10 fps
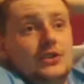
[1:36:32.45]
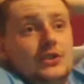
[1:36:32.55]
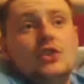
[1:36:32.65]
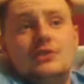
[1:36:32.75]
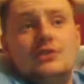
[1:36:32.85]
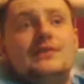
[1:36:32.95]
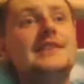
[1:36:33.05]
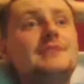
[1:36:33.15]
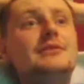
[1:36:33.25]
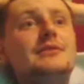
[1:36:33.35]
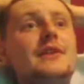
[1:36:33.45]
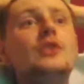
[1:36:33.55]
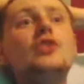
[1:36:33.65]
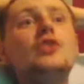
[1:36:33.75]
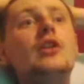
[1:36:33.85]
two defensive
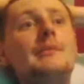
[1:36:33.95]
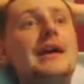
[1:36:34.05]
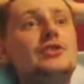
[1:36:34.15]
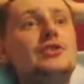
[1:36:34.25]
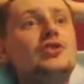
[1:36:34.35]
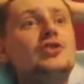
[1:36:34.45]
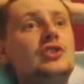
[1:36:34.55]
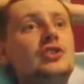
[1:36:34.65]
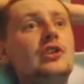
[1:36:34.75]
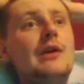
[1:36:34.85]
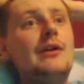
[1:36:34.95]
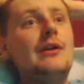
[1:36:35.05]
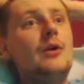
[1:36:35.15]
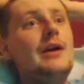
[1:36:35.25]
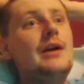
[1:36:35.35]
midfielders on the pitch, and Sergio
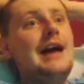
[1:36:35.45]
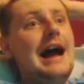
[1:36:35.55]
Aguero,